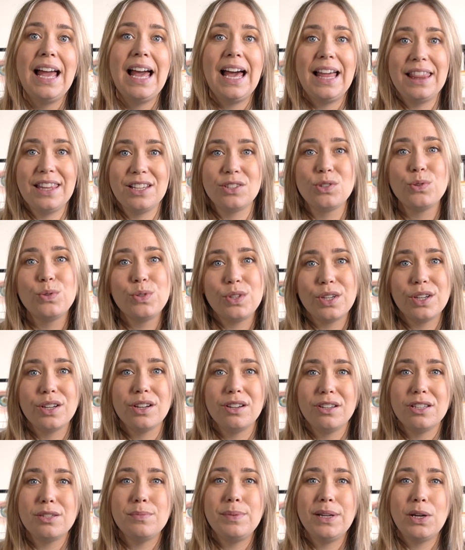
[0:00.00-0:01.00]
and there's also
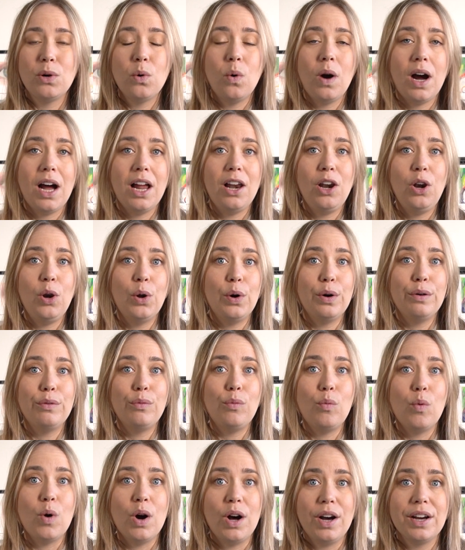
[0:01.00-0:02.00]
going to be quite a lot
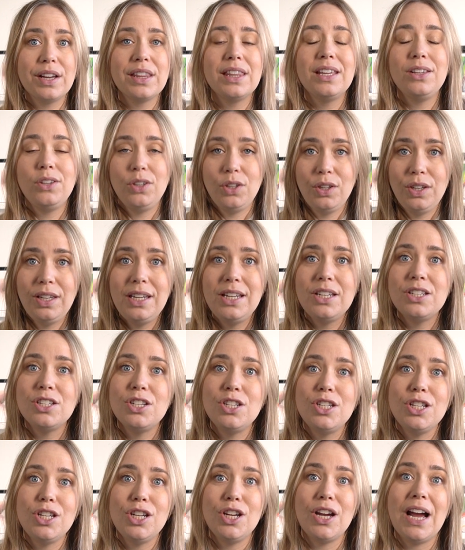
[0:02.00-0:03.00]
of work that you need to
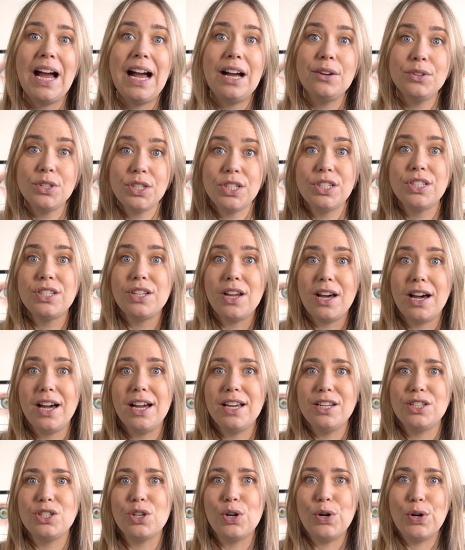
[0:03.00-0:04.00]
do
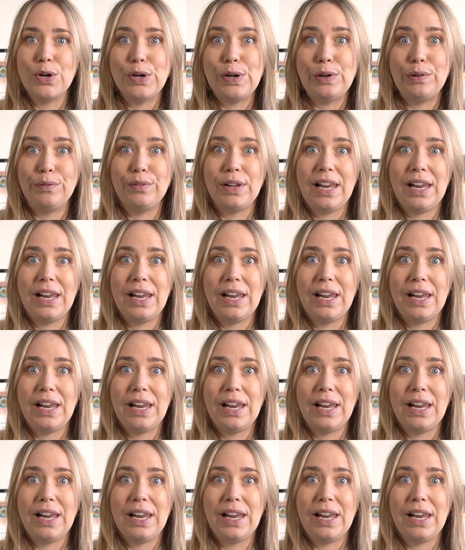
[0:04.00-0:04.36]
outside of